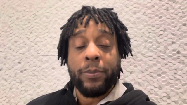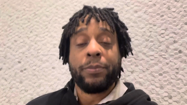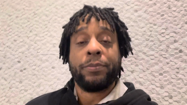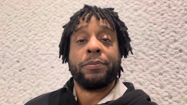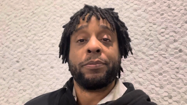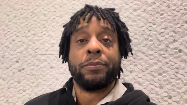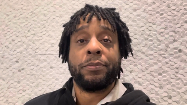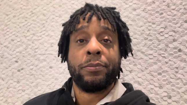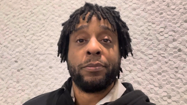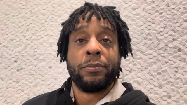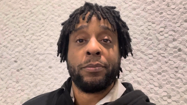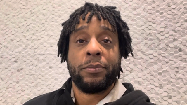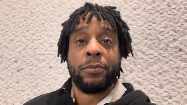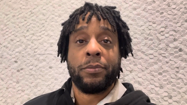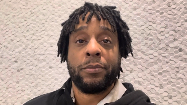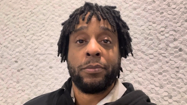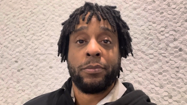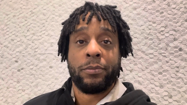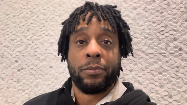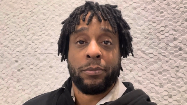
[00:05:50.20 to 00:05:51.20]

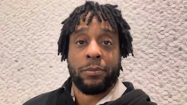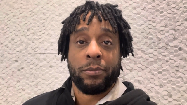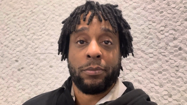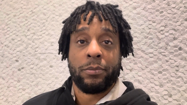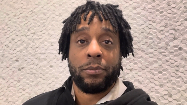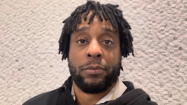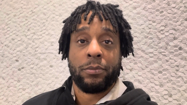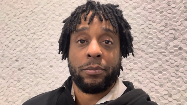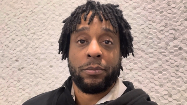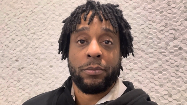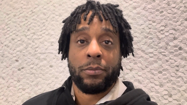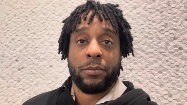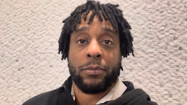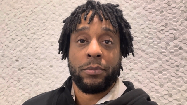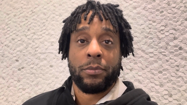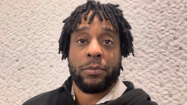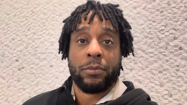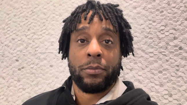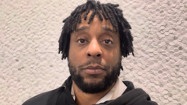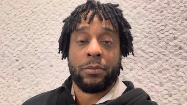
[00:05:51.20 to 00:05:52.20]

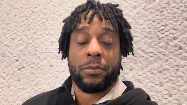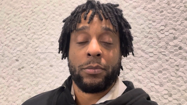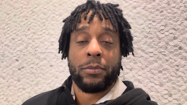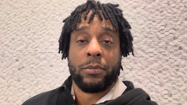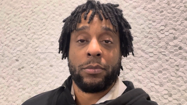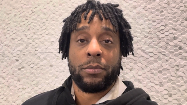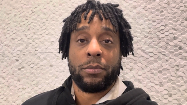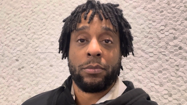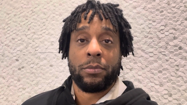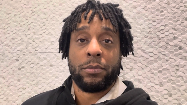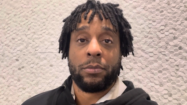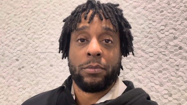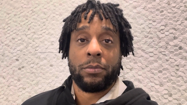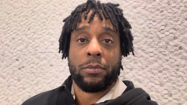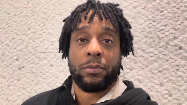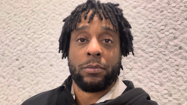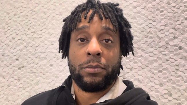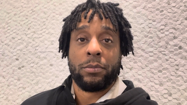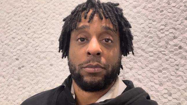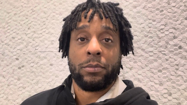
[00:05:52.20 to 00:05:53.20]

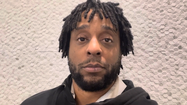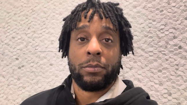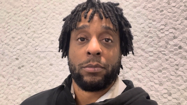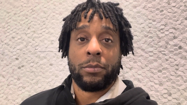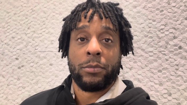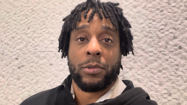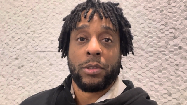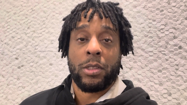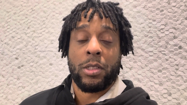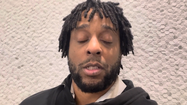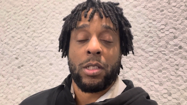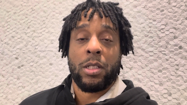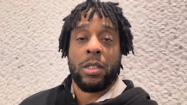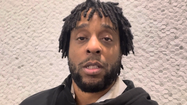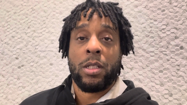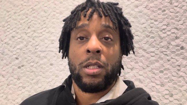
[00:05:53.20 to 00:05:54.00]
[no speech]